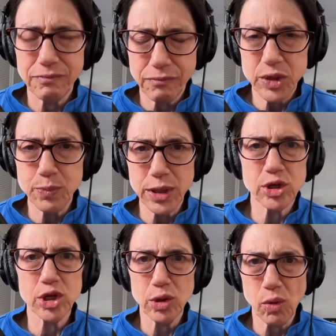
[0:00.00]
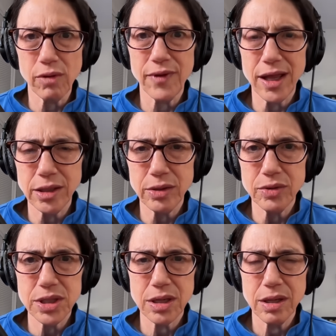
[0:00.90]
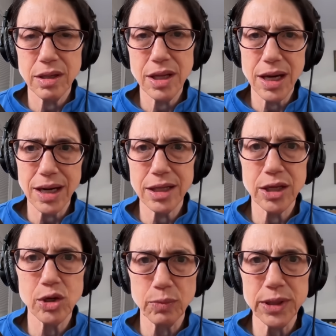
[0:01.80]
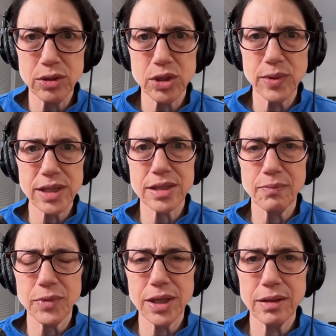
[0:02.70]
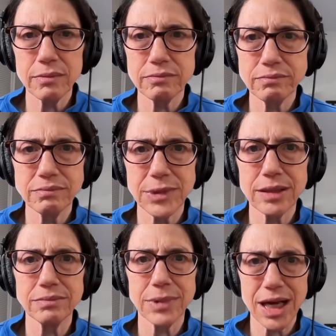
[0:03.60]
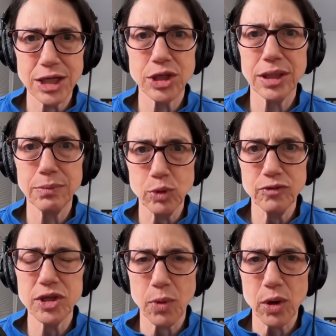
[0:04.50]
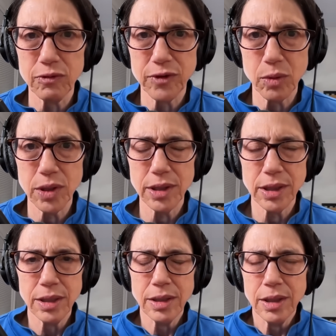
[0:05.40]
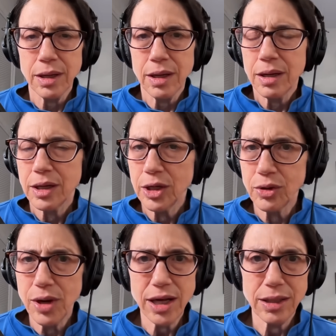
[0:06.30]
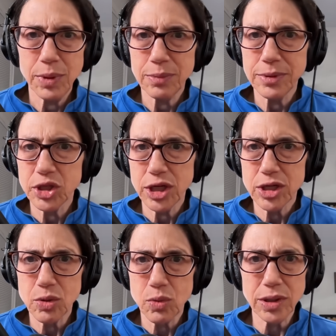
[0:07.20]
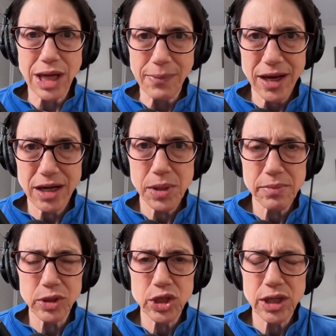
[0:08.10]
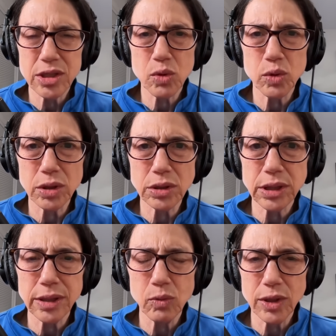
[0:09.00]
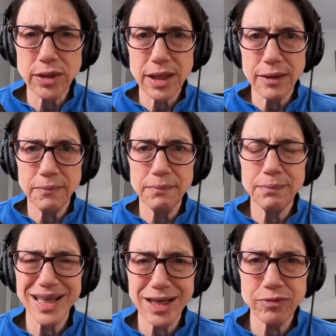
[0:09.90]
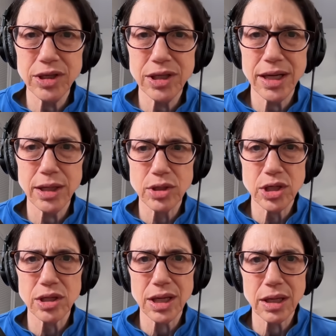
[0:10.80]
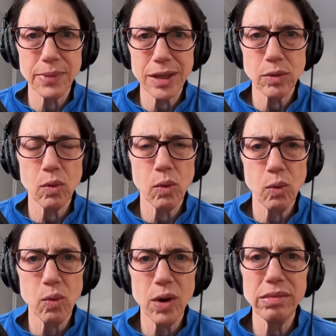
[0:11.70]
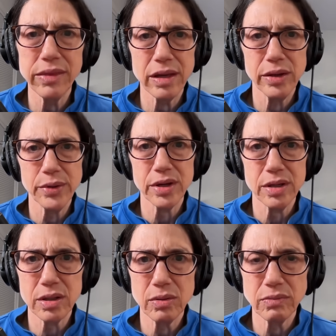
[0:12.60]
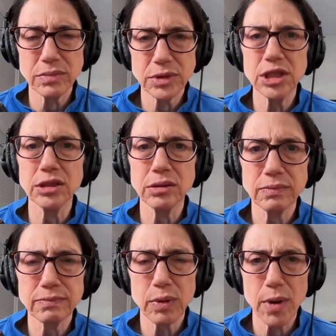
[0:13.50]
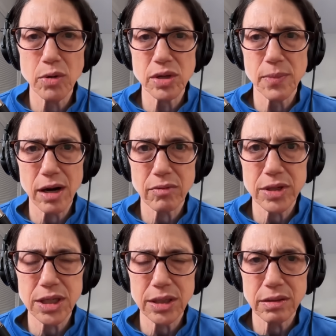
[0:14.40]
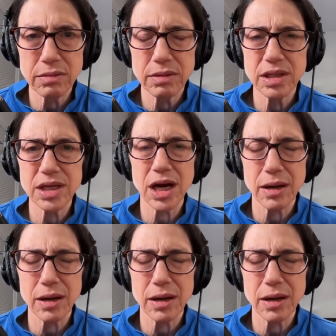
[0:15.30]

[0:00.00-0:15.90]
speak to your values, then I think you'll be doing something that actually moves the ball forward. You're not going to be able to change the world. I'm not going to be able to change the world in one day, but every day you should think about one thing you can do to promote democracy, to